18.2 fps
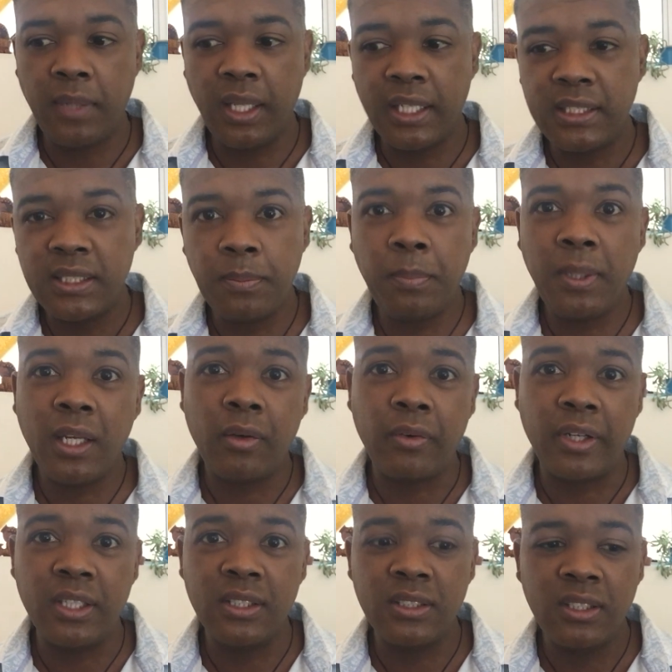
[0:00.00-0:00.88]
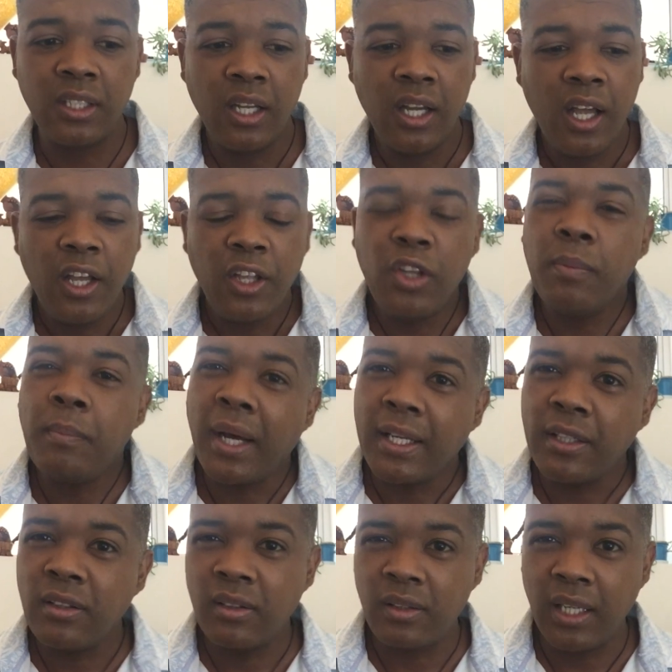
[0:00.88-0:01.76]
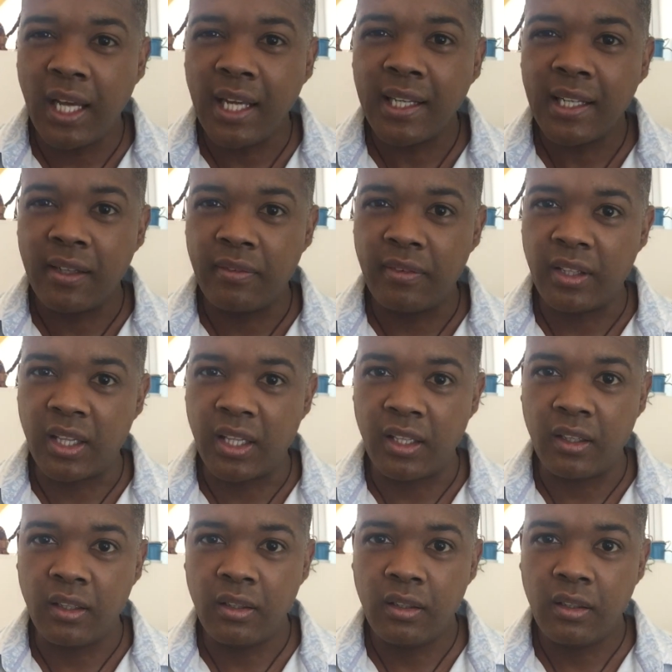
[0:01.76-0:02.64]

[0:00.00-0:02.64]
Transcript: experience, you might not like everything.